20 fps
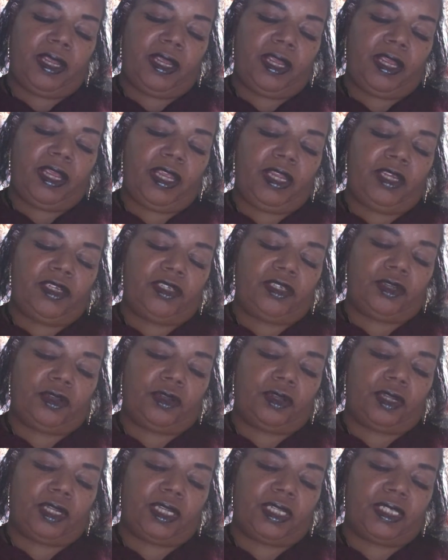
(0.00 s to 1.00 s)

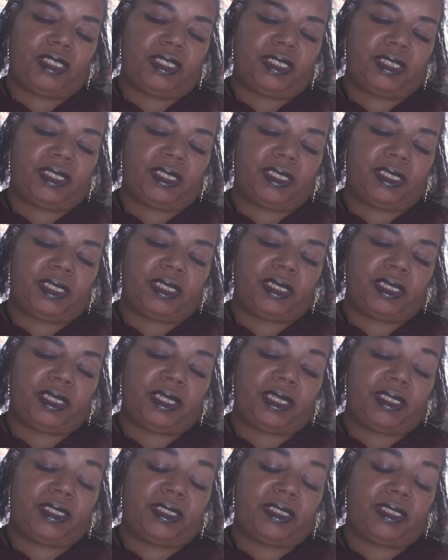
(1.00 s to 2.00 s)
angel Cas
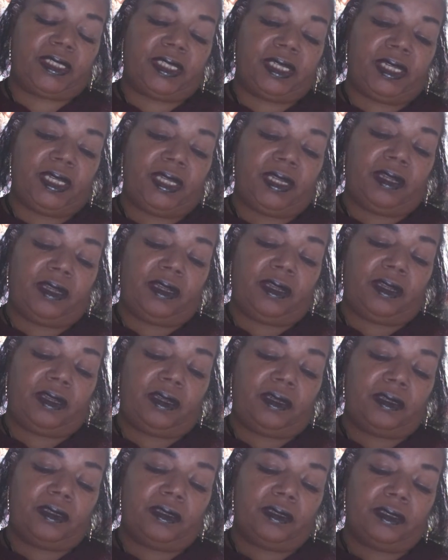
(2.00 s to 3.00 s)

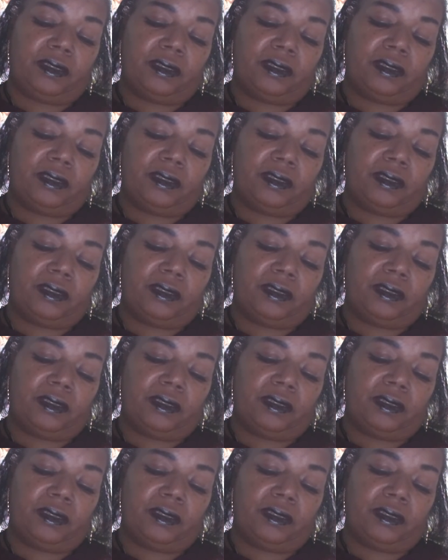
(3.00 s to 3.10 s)
Cassiel,